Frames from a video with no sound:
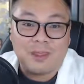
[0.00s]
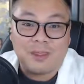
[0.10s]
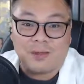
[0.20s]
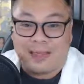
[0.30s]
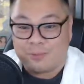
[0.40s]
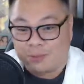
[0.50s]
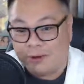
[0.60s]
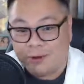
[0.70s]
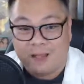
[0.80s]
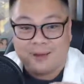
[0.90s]
I
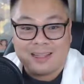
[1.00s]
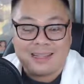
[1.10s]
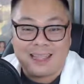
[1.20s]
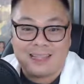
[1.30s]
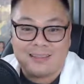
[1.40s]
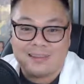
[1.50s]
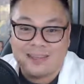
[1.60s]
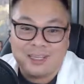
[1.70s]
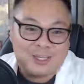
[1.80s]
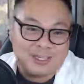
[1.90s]
took her out on a date.
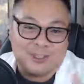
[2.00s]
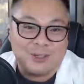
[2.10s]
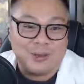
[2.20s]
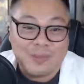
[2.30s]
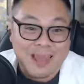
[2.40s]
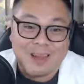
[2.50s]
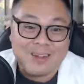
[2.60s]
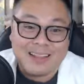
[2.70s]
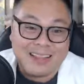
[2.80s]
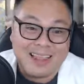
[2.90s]
She took me out
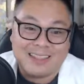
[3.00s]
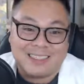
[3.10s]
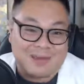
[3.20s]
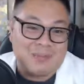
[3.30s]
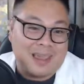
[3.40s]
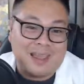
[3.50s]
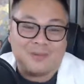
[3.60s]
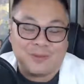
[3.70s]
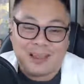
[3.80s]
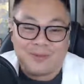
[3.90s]
on a date. She
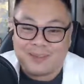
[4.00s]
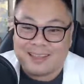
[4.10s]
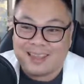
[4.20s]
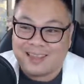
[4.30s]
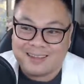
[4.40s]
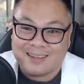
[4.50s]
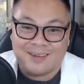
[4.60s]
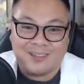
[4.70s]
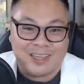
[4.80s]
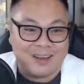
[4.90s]
paid for everything.
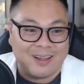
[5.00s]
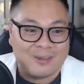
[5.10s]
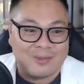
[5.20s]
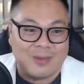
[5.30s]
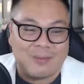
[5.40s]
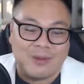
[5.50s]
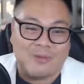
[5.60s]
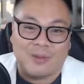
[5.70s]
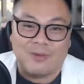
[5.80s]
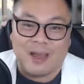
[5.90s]
Shout out to my
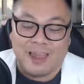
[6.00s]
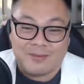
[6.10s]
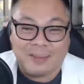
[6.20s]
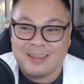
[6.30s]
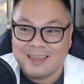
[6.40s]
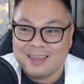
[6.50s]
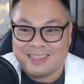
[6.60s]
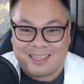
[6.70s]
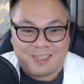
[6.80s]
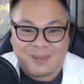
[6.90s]
beautiful wife.
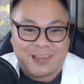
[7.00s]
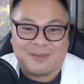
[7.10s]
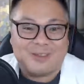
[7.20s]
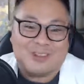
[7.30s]
She took